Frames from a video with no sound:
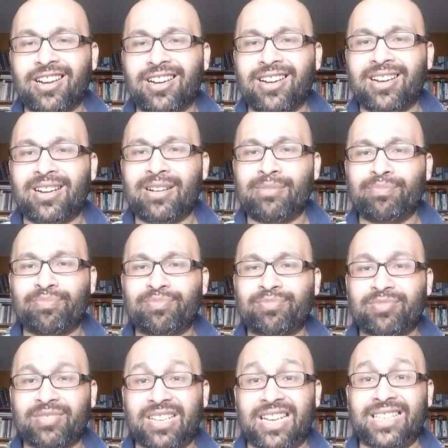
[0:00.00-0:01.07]
And
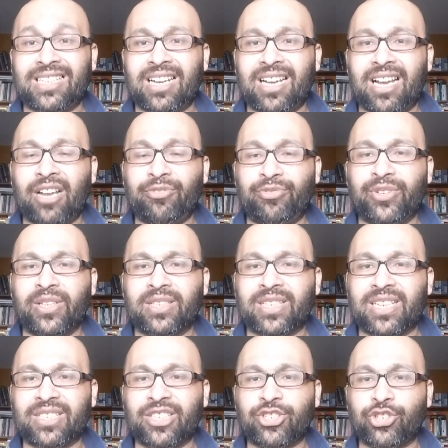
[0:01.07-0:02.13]
I feel
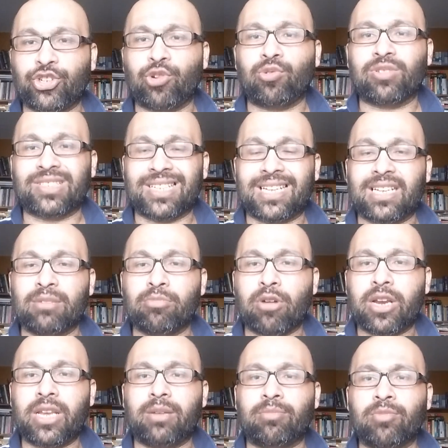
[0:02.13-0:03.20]
that this shows that
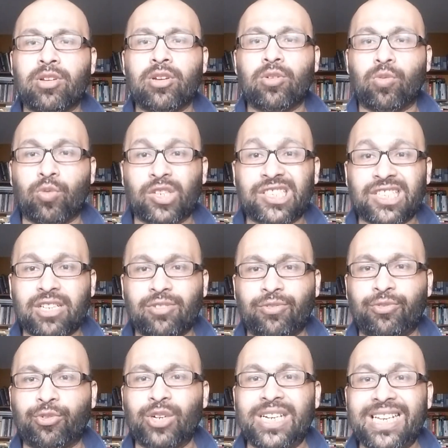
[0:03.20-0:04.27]
Ibrahim was
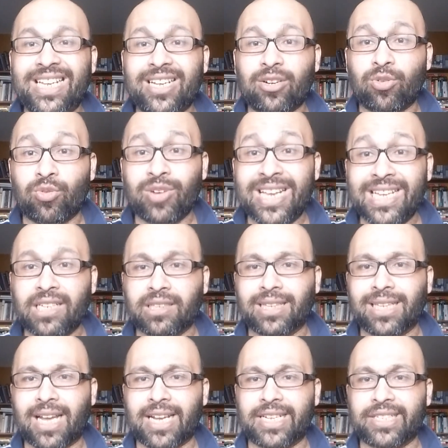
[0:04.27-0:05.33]
fully
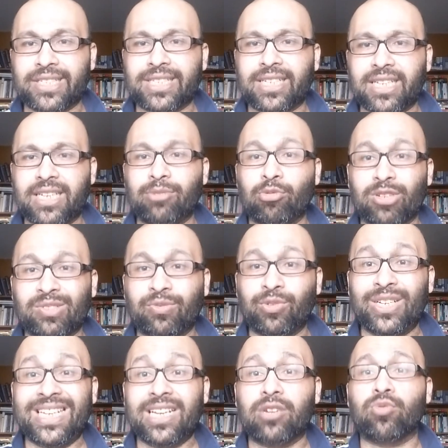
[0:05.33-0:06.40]
realized. He was
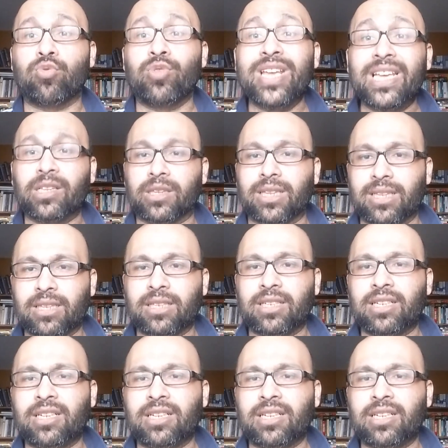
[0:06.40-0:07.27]
fully real.